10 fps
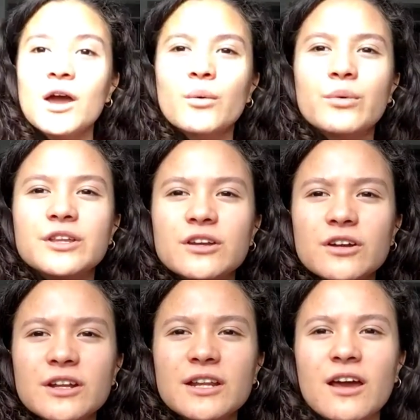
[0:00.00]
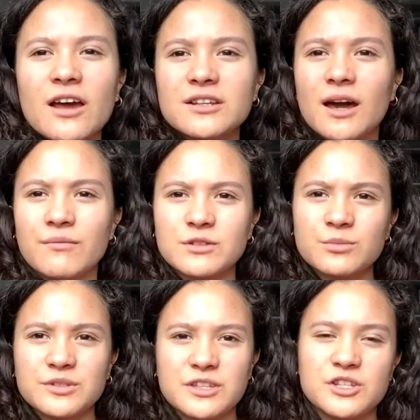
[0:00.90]
When you're in an
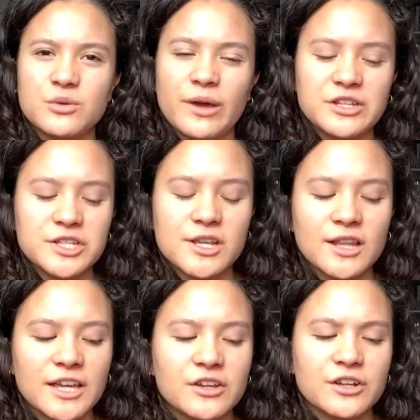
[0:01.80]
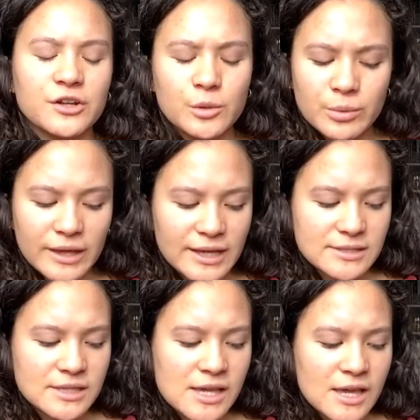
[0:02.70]
uncomfortable situation, like you're in a new
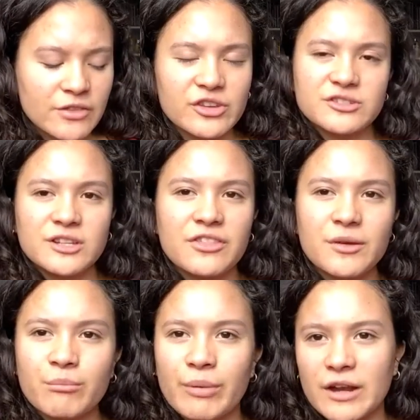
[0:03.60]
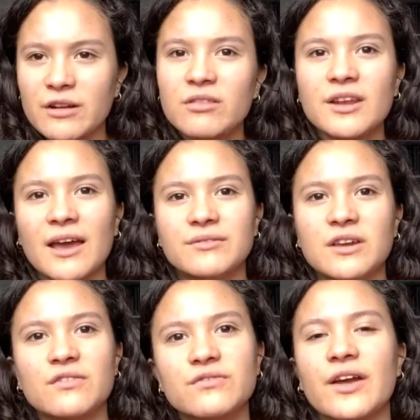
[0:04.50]
place, there's nothing better than having
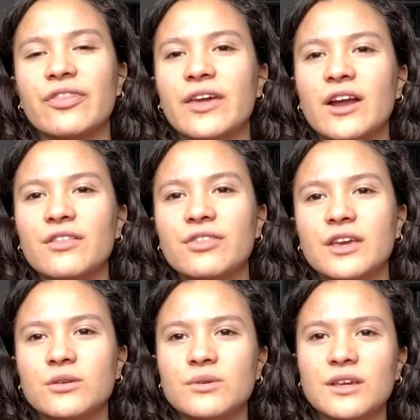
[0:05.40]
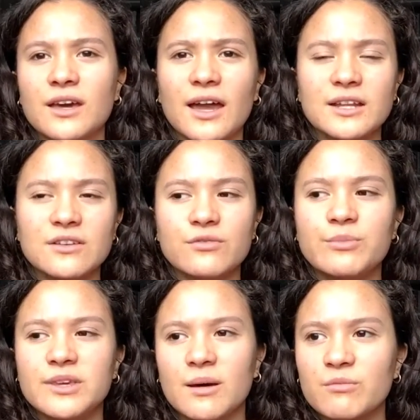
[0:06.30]
a friend there that you can kind of
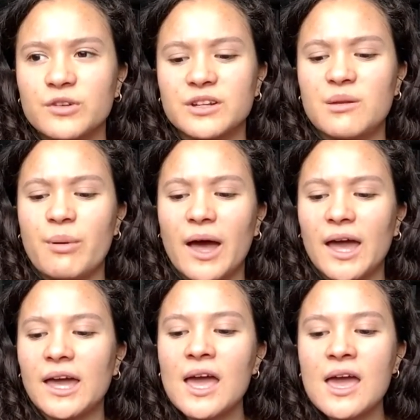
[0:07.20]
be comforted by.